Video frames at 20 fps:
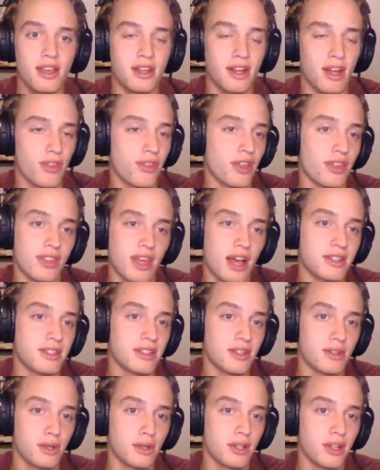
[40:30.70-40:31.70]
And I think that's
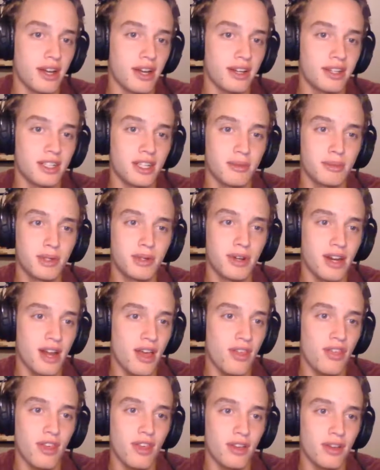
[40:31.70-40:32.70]
a good line combo. And
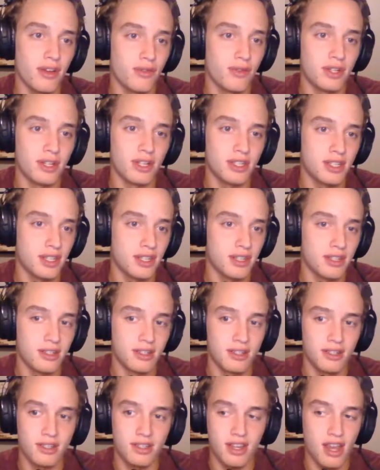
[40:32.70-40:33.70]
I think if we just get
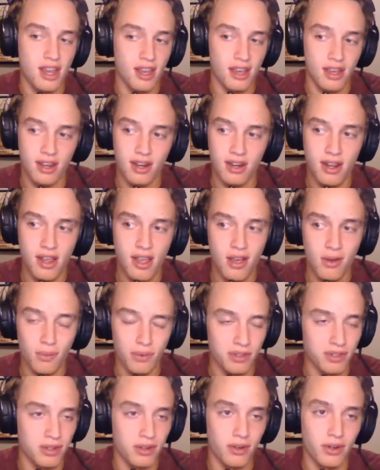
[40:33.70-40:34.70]
Sagan
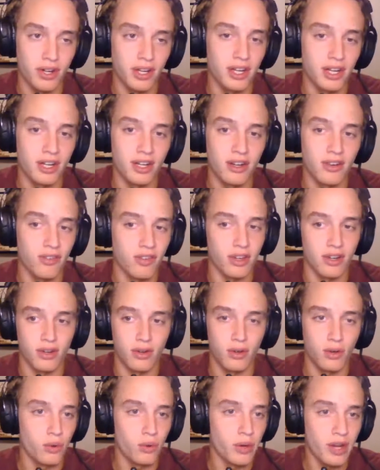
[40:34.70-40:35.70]
with Gurionov and
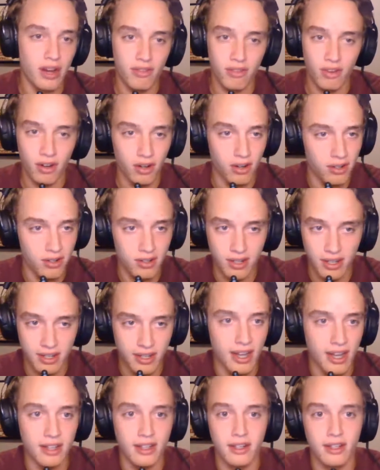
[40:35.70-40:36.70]
whoever, like
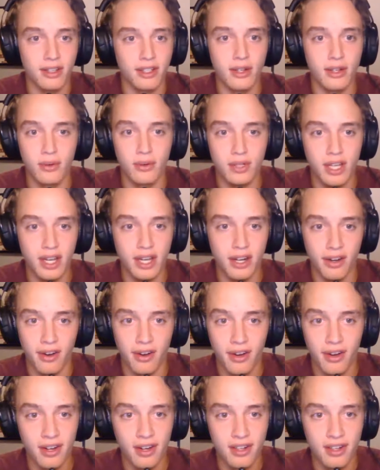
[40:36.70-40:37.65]
I literally don't care.